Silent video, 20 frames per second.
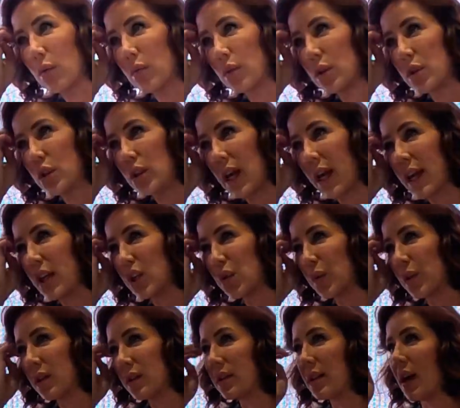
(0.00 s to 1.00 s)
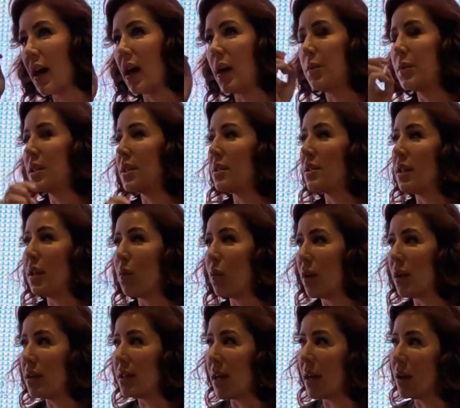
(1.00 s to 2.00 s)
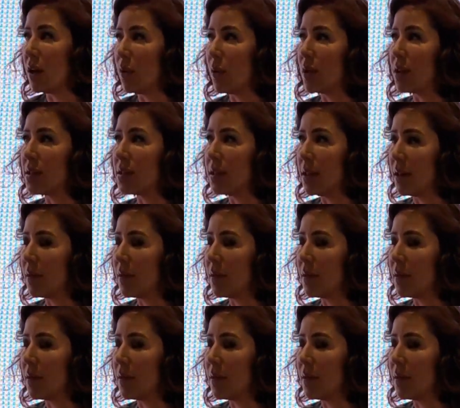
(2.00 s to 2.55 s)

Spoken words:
change real time to see what you need to see.